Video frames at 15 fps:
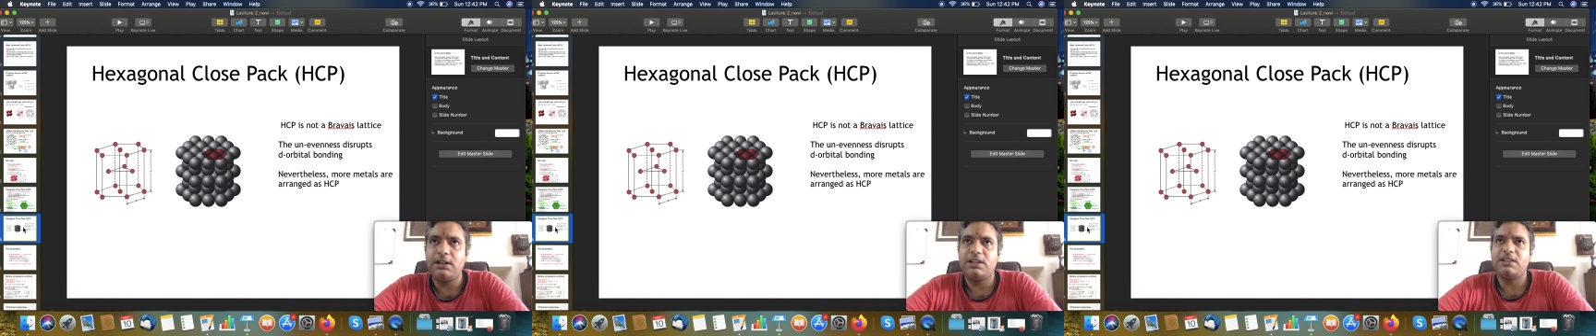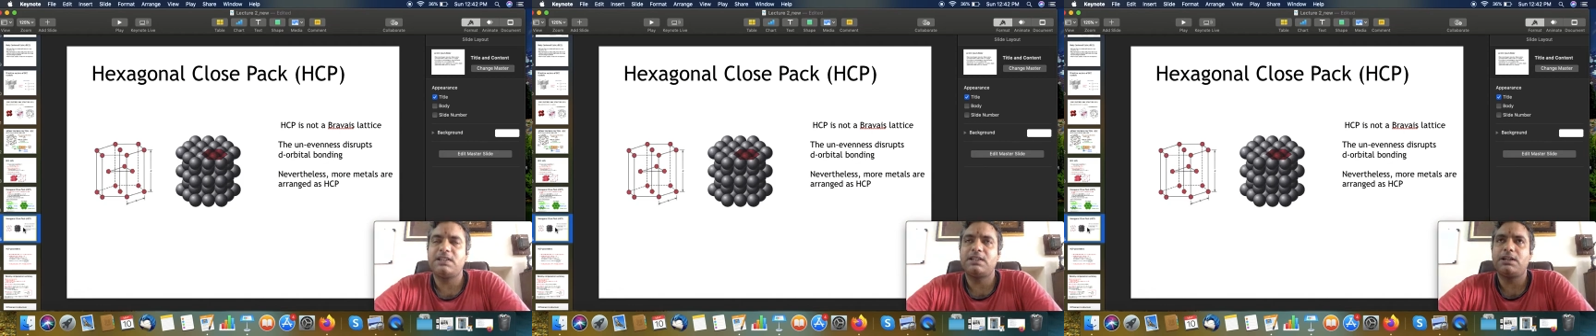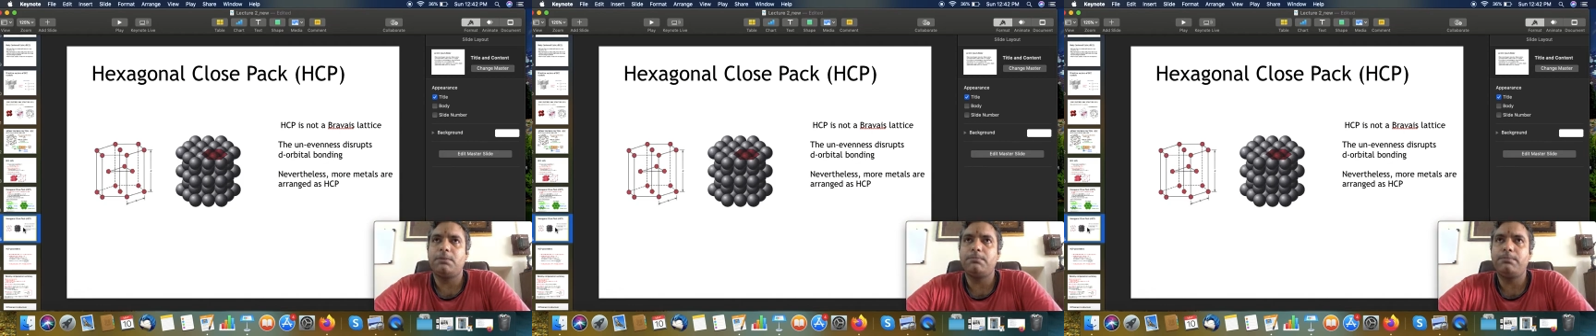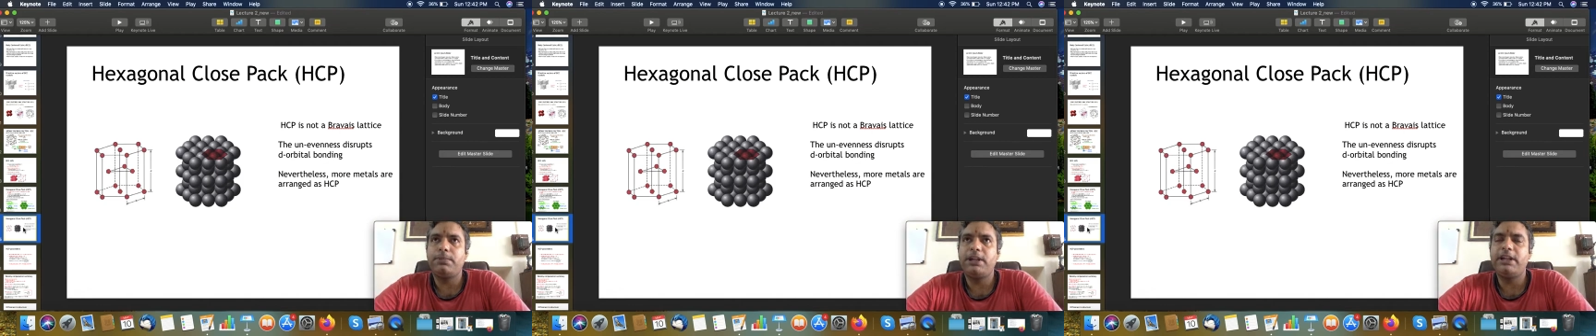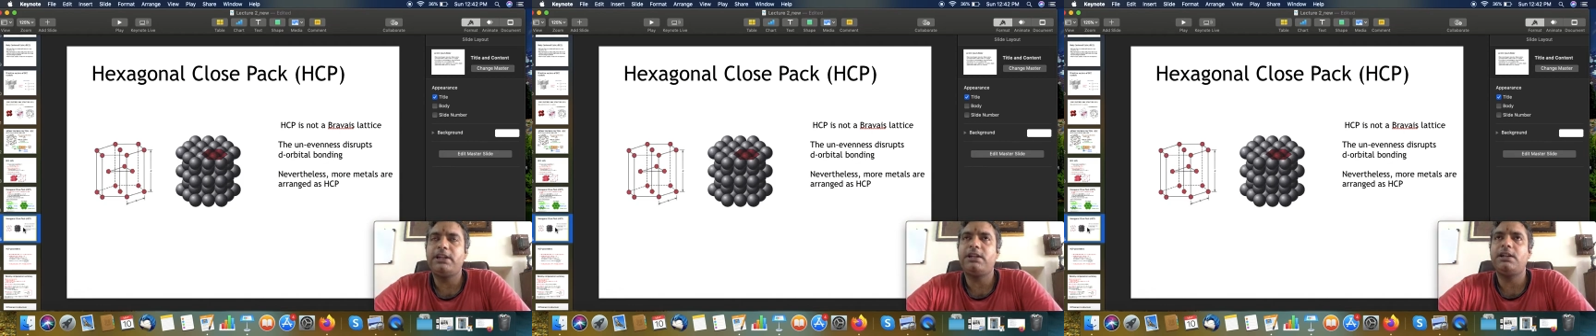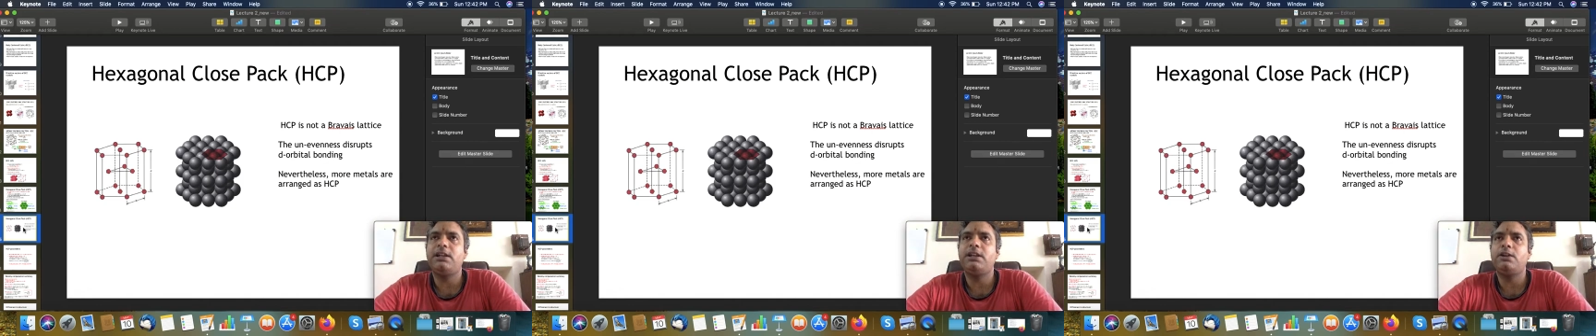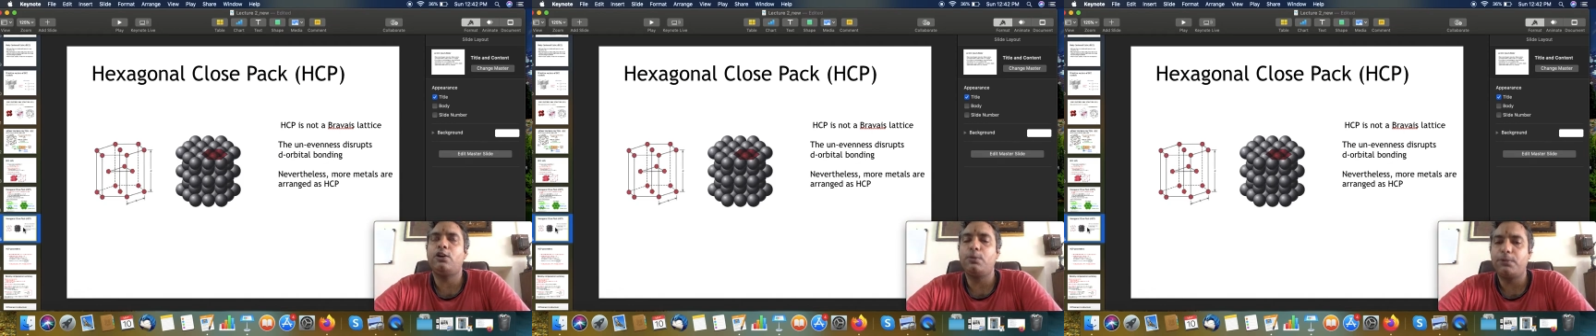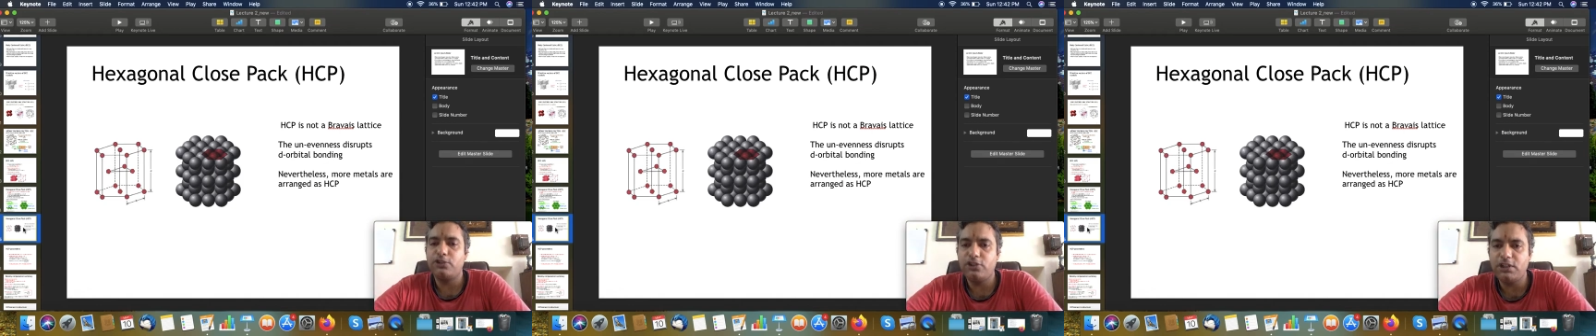is completely
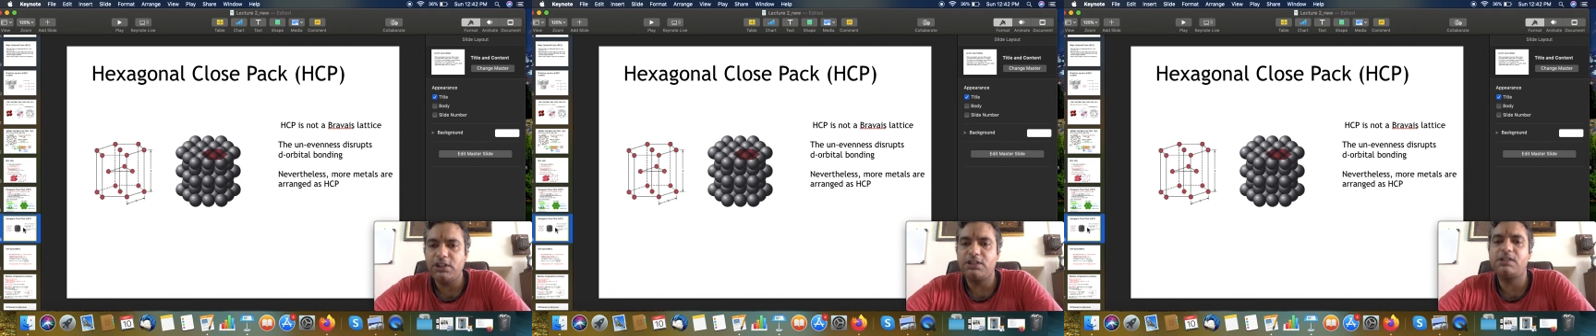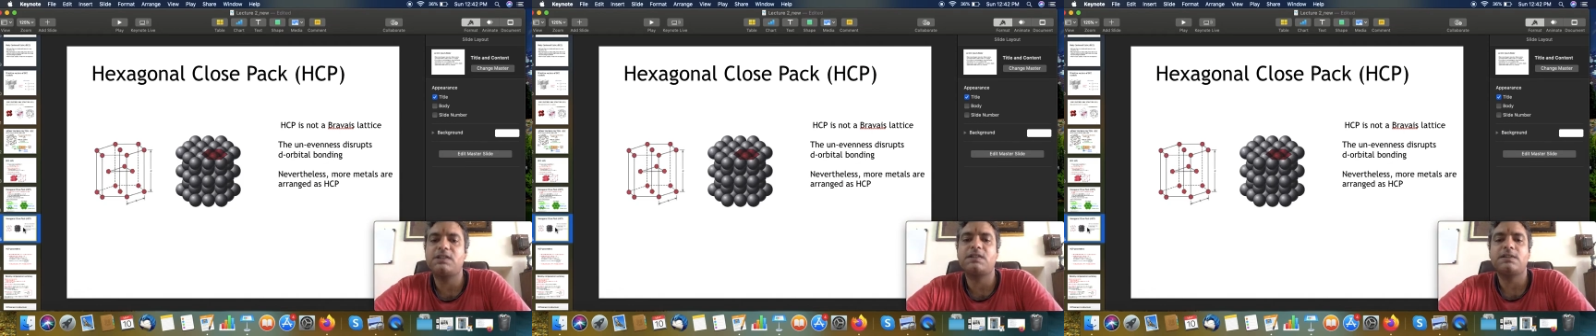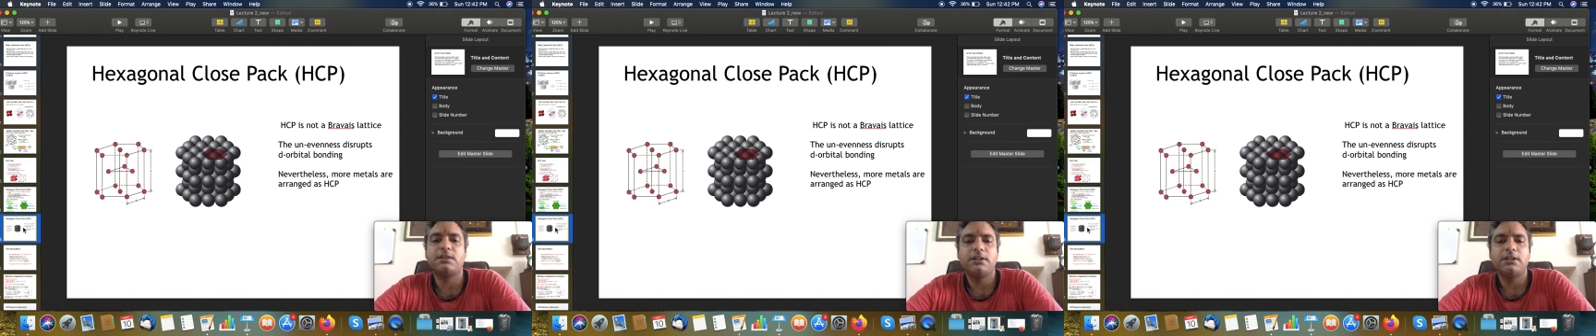homogeneous,